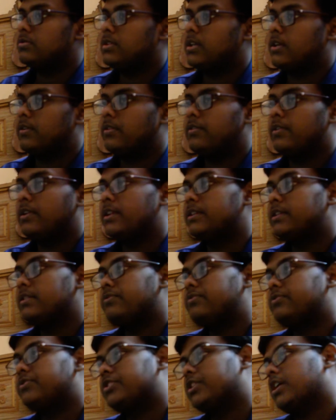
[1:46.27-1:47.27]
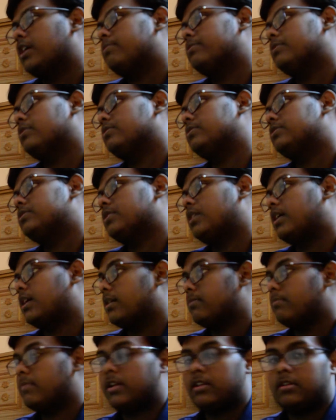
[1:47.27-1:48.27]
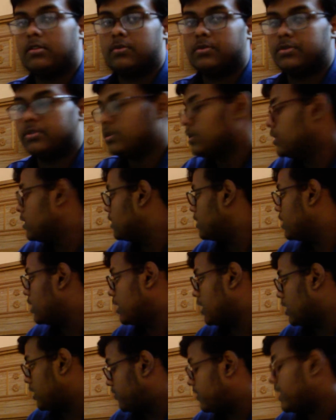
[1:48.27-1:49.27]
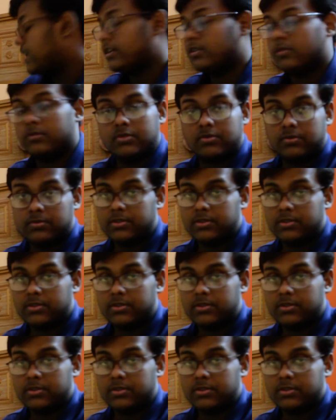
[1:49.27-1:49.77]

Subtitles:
there are relative sharp notes and minor notes, flat notes.